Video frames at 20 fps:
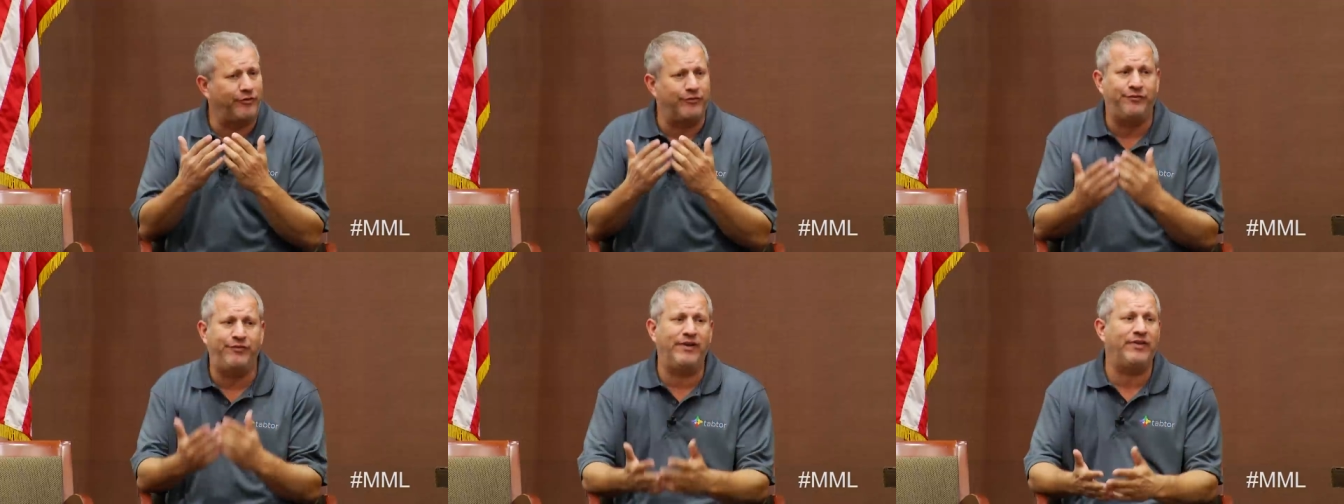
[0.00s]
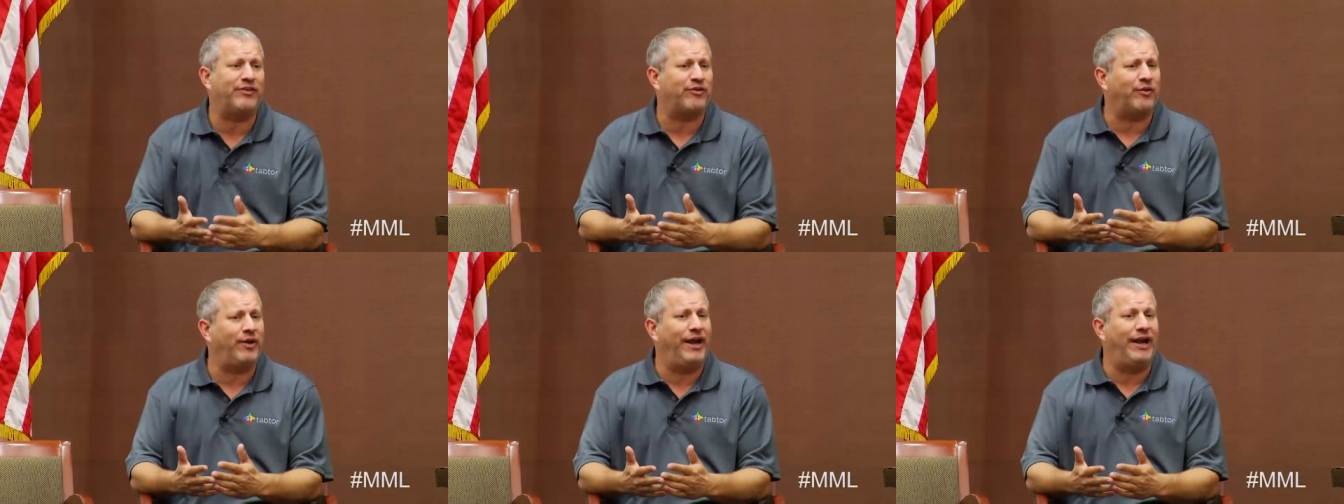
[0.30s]

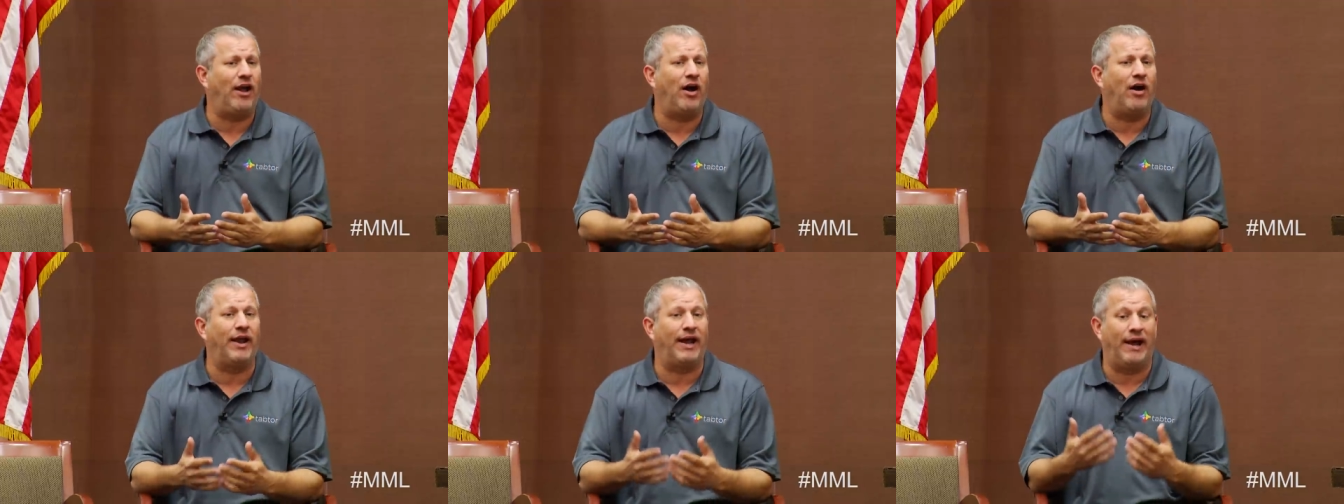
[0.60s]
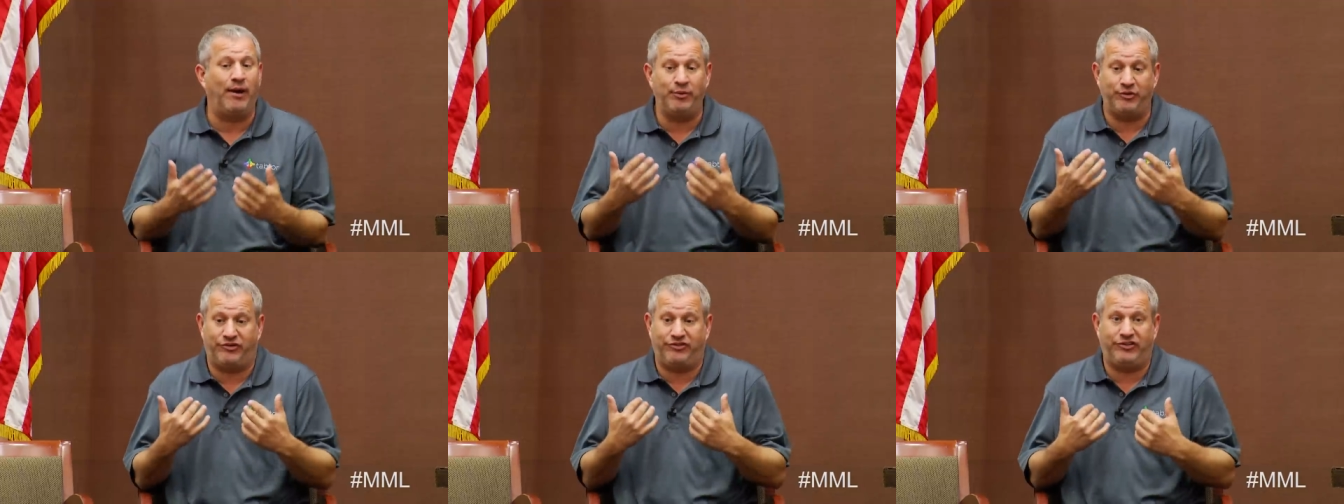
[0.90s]
fifth grade on, I
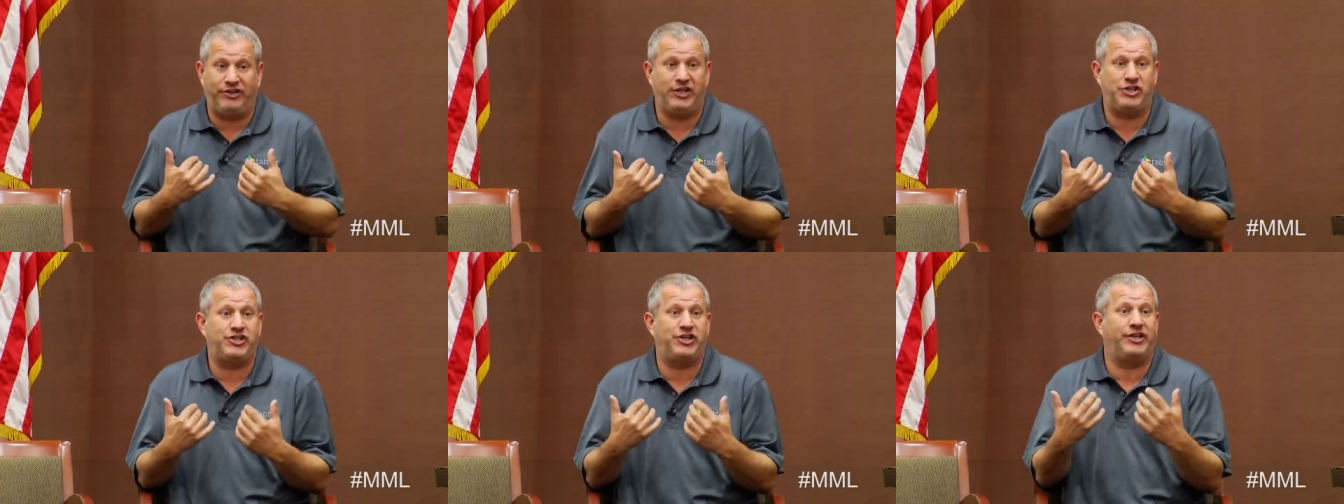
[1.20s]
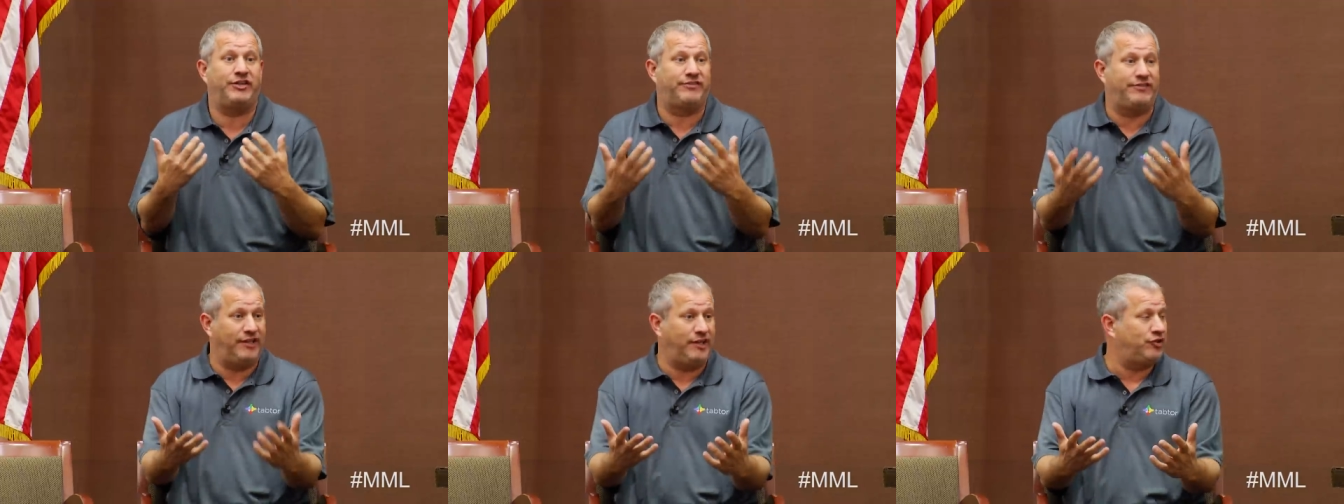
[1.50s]
was teaching
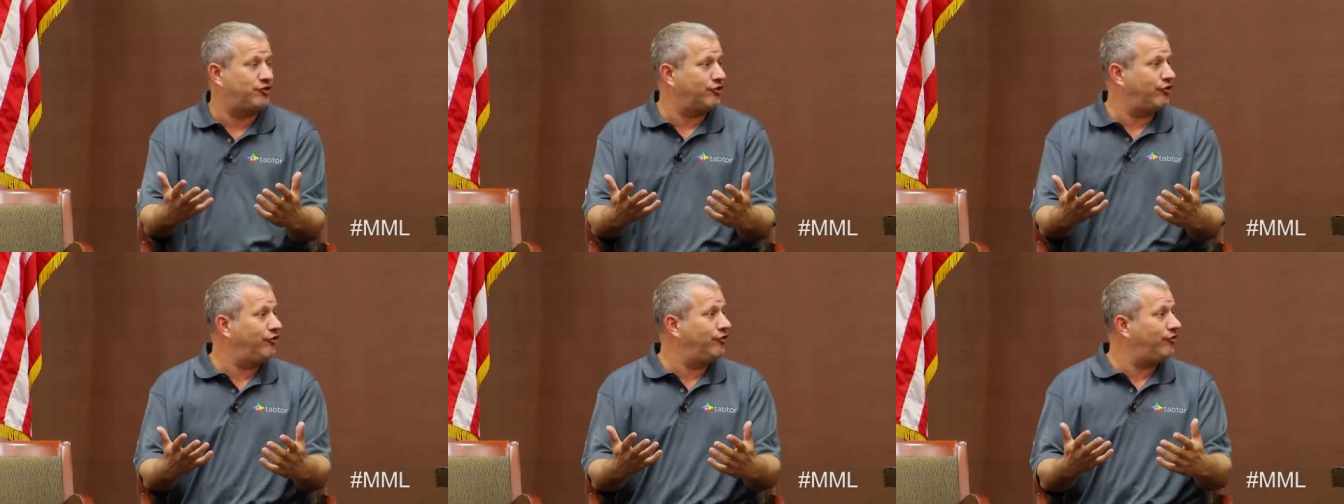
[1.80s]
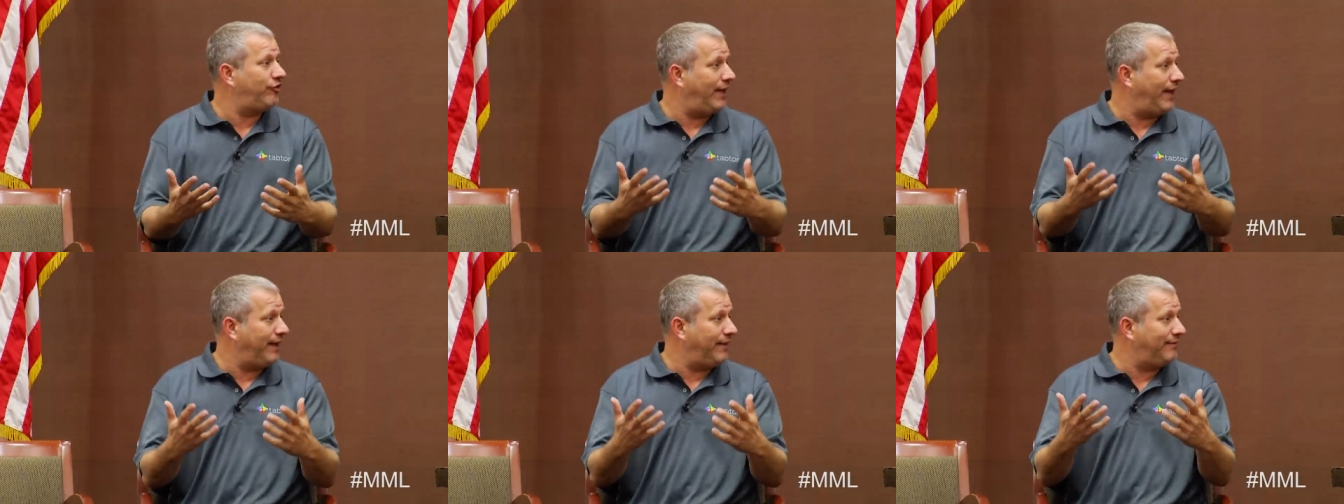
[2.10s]
teachers
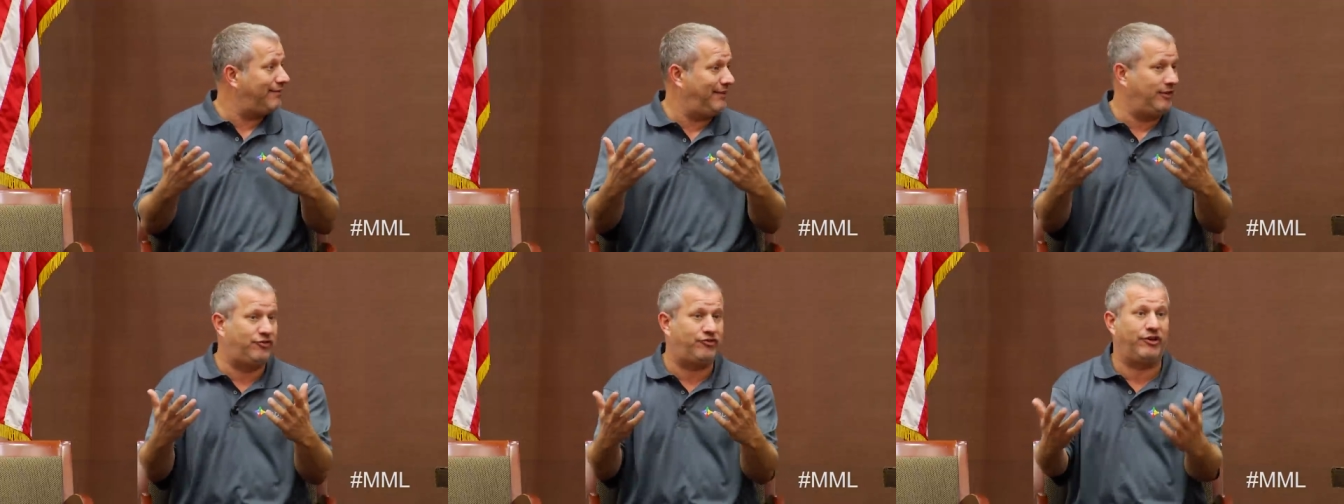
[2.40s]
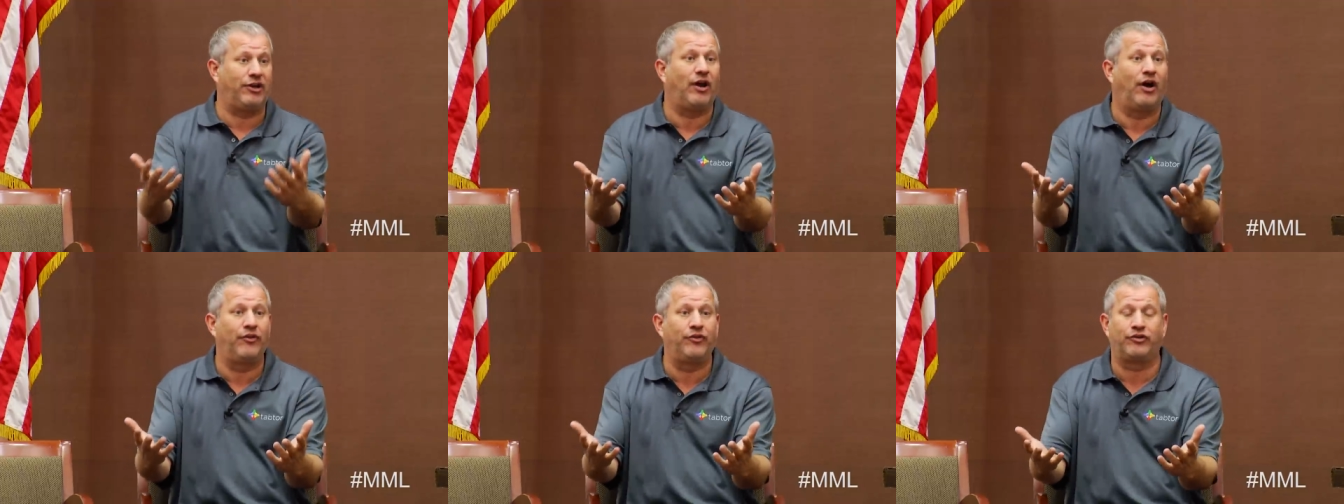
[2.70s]
and teaching
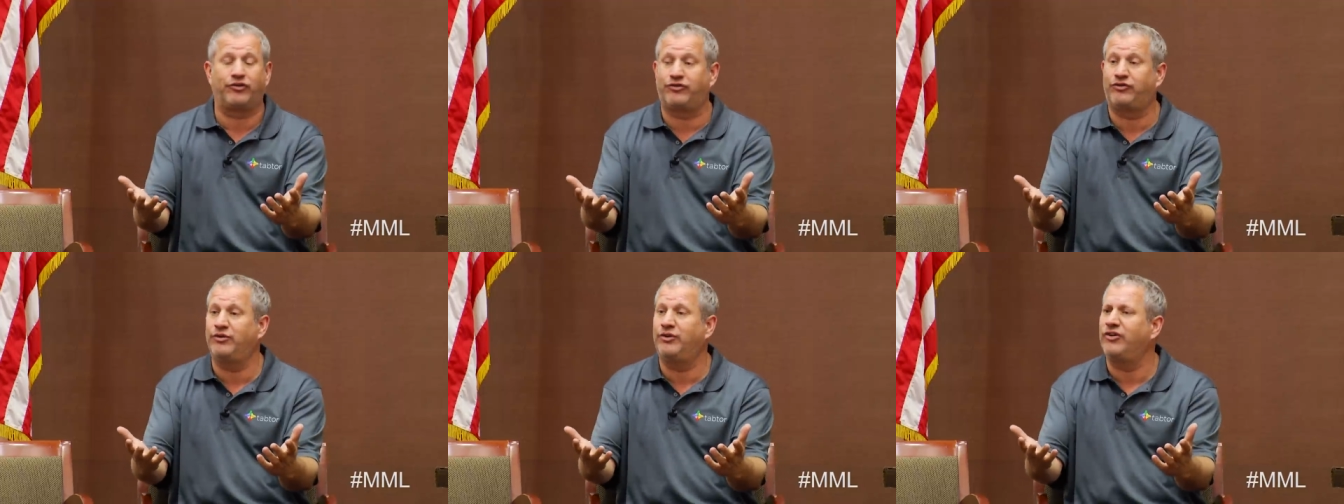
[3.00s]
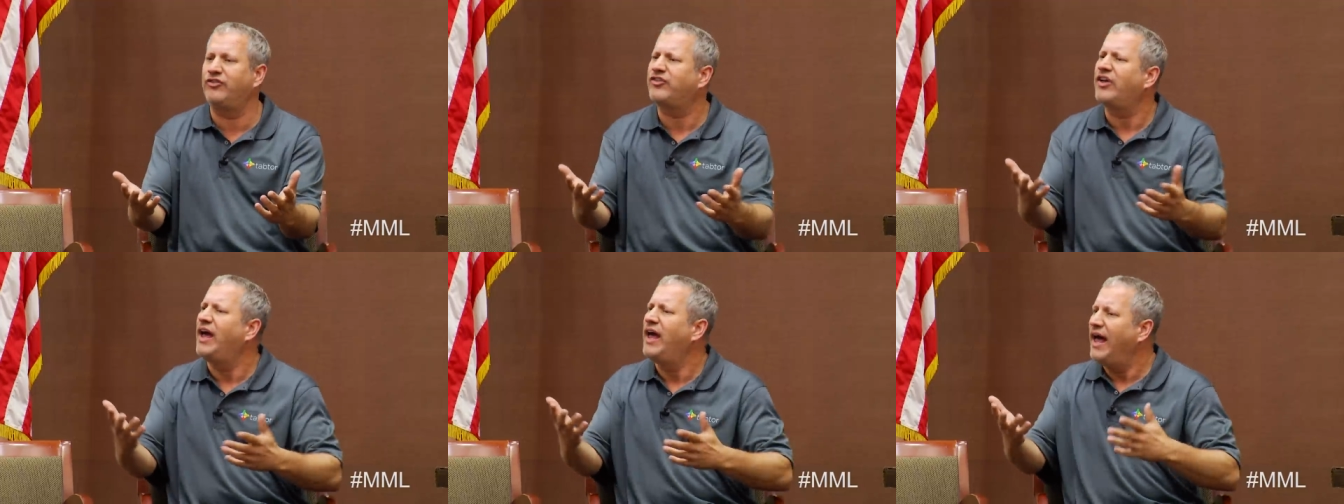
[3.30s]
other students